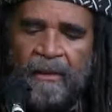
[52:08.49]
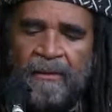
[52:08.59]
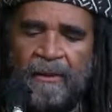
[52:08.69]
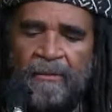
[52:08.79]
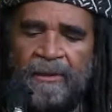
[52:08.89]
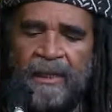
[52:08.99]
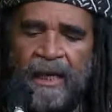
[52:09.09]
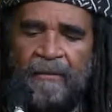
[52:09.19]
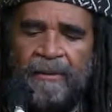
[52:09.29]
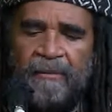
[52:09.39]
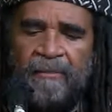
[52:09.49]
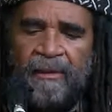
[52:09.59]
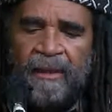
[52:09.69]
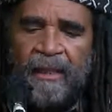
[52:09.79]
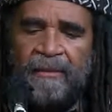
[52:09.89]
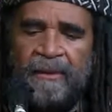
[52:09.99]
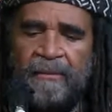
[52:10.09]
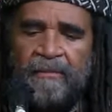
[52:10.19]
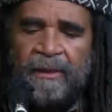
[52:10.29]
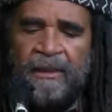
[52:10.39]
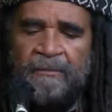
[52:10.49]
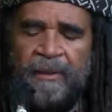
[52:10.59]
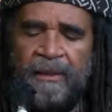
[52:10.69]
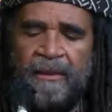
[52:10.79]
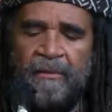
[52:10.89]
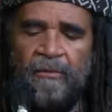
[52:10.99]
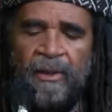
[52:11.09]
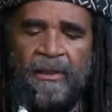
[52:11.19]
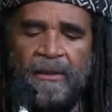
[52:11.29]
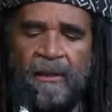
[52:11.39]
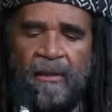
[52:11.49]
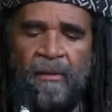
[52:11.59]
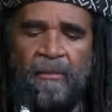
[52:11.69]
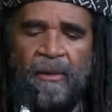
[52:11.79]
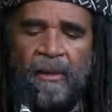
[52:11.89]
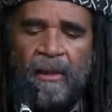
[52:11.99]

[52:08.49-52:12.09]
Certain types of legumes, especially wheat germ,